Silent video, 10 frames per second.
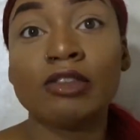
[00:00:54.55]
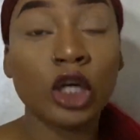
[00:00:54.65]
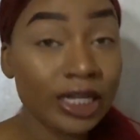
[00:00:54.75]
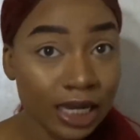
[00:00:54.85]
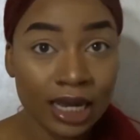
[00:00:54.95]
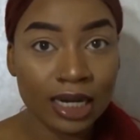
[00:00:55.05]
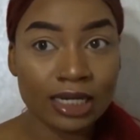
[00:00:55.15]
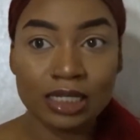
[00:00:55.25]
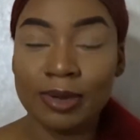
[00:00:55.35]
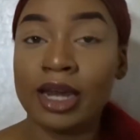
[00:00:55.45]
tried to analyze
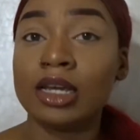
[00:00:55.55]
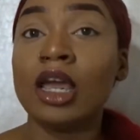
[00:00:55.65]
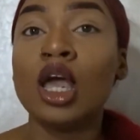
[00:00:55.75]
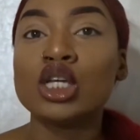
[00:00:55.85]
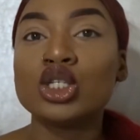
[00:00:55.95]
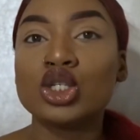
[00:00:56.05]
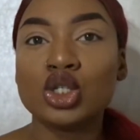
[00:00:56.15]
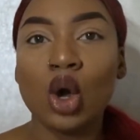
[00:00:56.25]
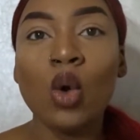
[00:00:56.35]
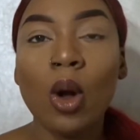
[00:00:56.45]
this palette
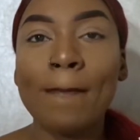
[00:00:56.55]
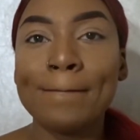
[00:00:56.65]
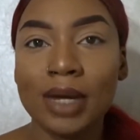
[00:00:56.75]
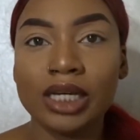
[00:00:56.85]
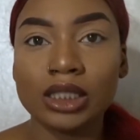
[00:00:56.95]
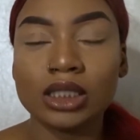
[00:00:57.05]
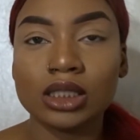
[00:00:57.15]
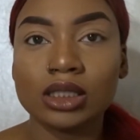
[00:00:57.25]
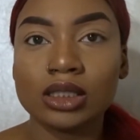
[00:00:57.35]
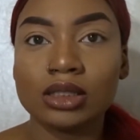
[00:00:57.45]
so much,
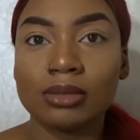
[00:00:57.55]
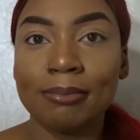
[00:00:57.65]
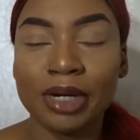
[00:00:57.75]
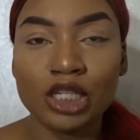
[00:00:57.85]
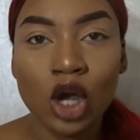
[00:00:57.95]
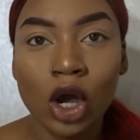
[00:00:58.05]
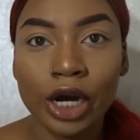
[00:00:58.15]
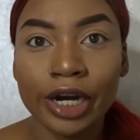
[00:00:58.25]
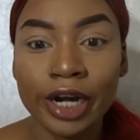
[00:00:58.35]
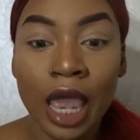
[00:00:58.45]
but it's
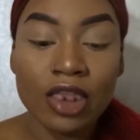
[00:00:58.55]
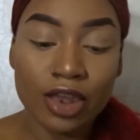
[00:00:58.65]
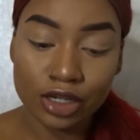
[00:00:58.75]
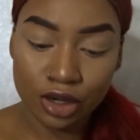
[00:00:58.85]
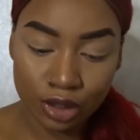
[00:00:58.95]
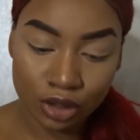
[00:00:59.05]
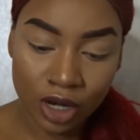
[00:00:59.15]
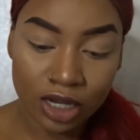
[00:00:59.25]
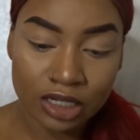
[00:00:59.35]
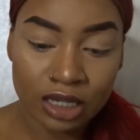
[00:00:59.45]
hard. There's 32
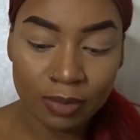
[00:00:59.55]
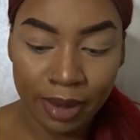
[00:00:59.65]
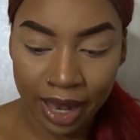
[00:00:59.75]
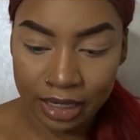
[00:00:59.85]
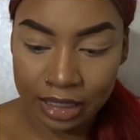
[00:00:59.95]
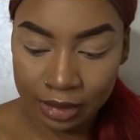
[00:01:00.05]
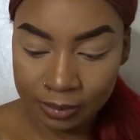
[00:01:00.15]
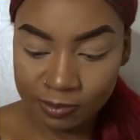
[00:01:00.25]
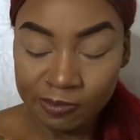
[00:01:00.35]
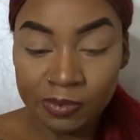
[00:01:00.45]
colors in the palette,
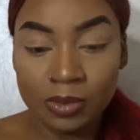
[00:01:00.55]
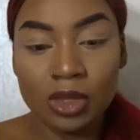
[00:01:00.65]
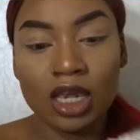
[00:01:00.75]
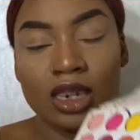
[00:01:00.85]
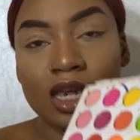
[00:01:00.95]
and